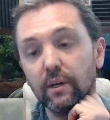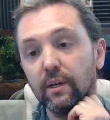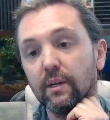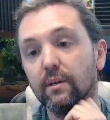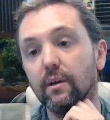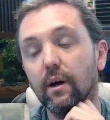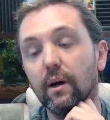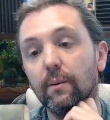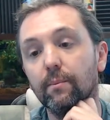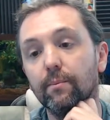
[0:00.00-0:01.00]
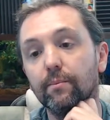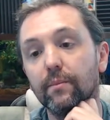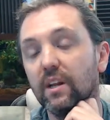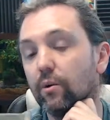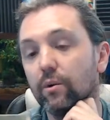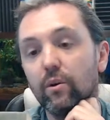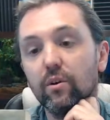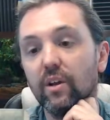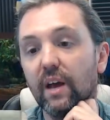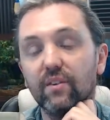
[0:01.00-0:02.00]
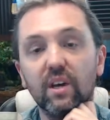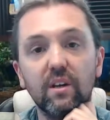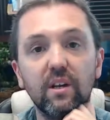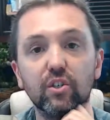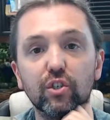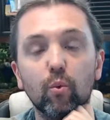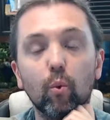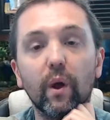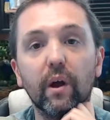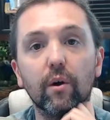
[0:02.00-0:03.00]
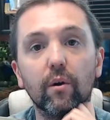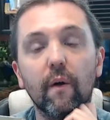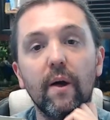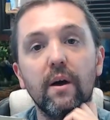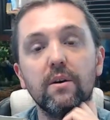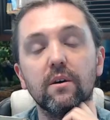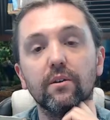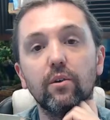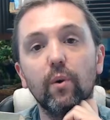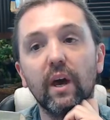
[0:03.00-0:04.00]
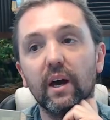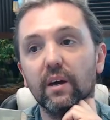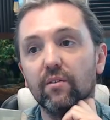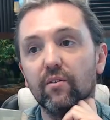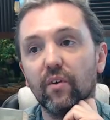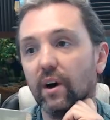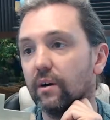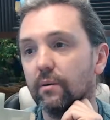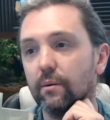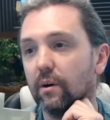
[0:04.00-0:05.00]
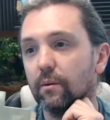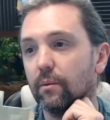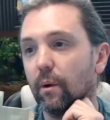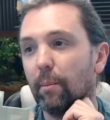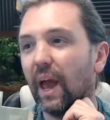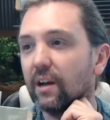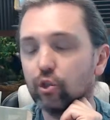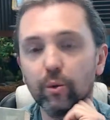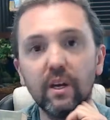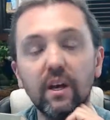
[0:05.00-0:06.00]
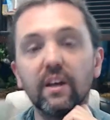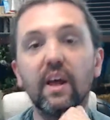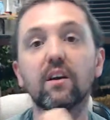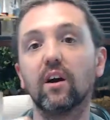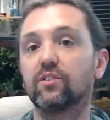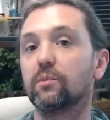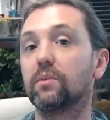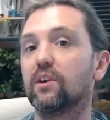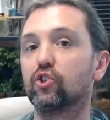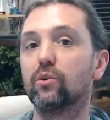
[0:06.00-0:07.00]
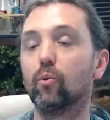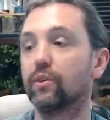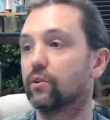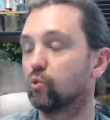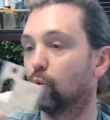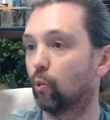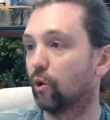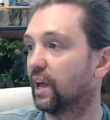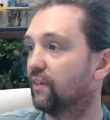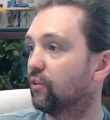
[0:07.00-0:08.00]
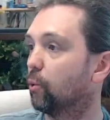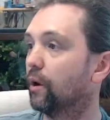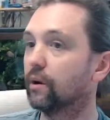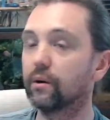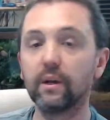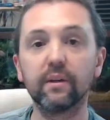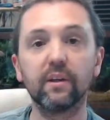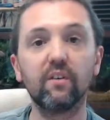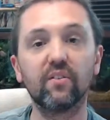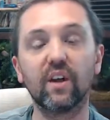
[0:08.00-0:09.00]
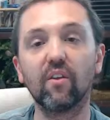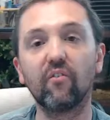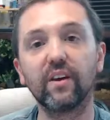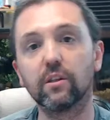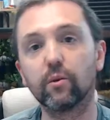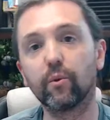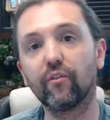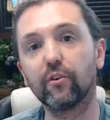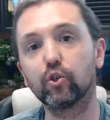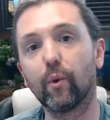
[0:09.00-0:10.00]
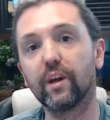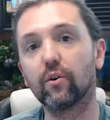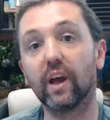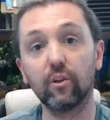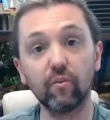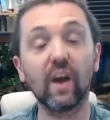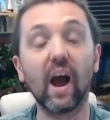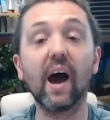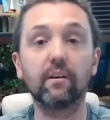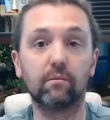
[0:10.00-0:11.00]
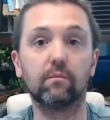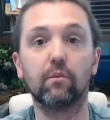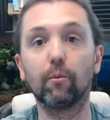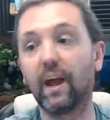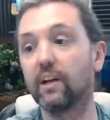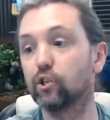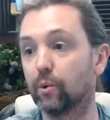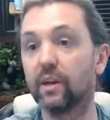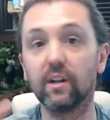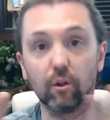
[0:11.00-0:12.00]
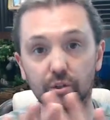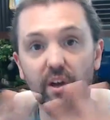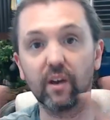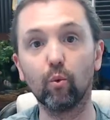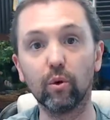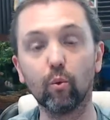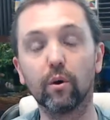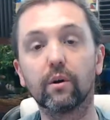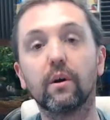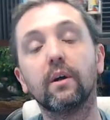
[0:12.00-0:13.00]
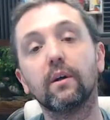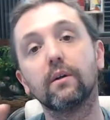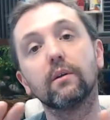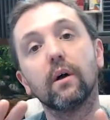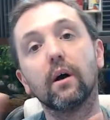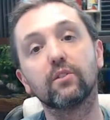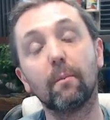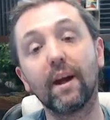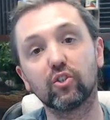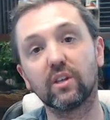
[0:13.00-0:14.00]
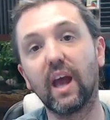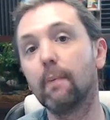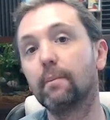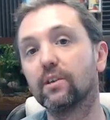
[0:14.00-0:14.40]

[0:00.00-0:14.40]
Um, you know, you could have a condition where you have uh, a, a, pantry and a custom kitchen where there's woodwork everywhere even on the face of the refrigerator, and you've got your pantry, and it looks like woodwork uh, to match the cabinetry.